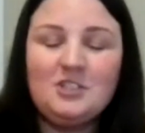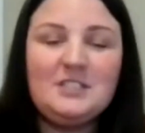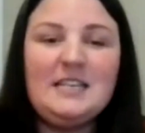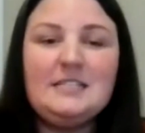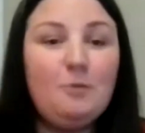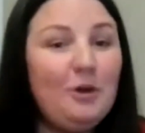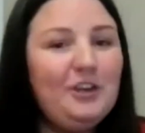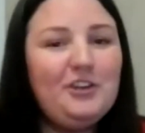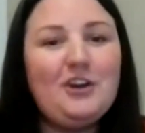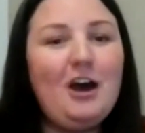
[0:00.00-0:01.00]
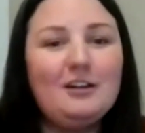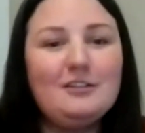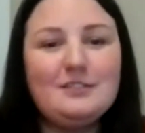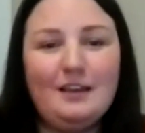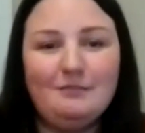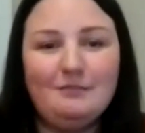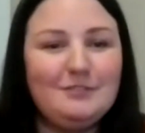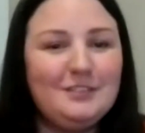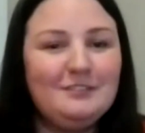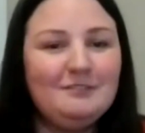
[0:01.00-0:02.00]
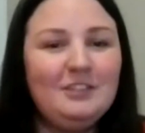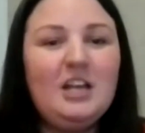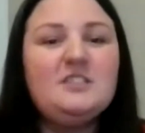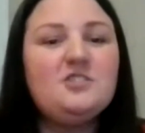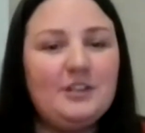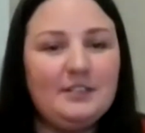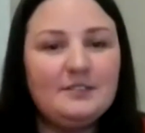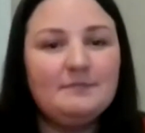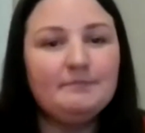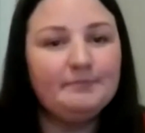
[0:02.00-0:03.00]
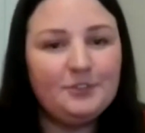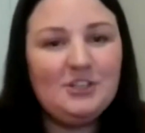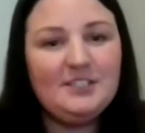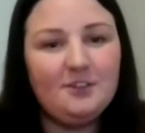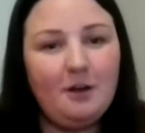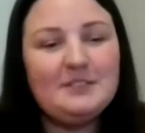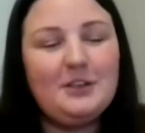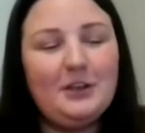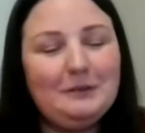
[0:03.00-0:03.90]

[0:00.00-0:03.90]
say, spoil your dogs and lots of treats. Treats are always good.